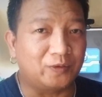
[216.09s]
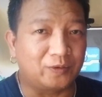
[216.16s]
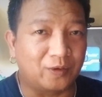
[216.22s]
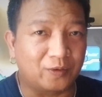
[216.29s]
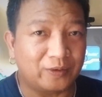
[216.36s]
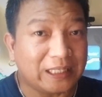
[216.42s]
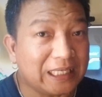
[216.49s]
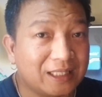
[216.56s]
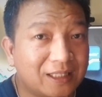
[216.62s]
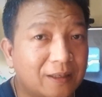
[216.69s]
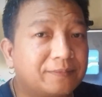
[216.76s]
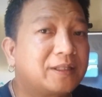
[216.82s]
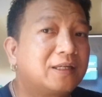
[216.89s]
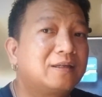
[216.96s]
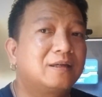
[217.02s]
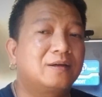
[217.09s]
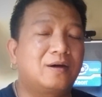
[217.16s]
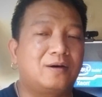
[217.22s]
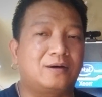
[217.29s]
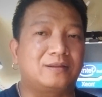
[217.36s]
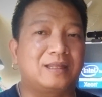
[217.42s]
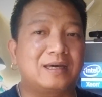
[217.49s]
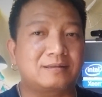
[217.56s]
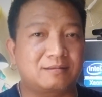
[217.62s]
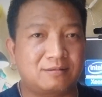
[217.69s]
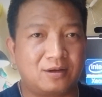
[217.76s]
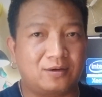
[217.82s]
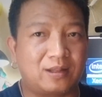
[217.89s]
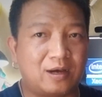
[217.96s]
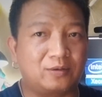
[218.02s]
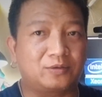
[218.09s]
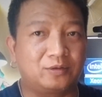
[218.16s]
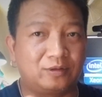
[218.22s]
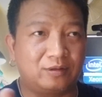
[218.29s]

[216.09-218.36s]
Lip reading: go in depth on that, on how